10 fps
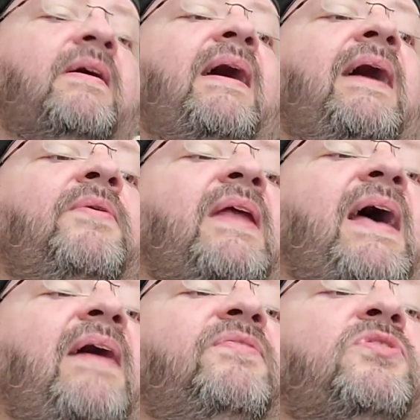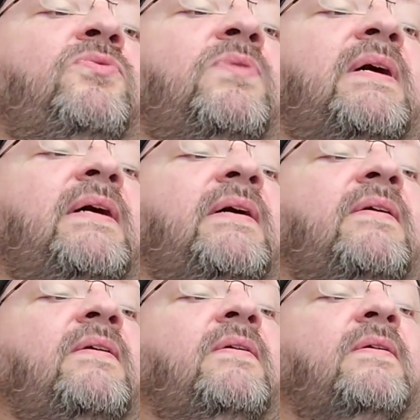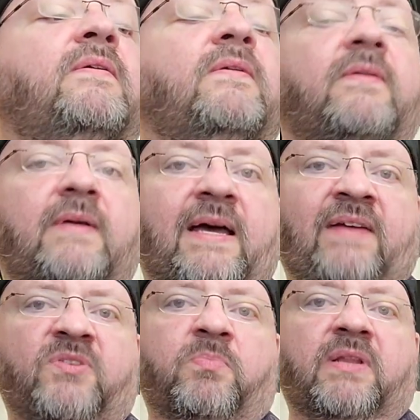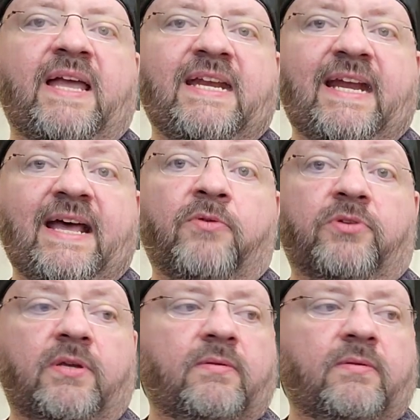I would have to, I'd have to plane it out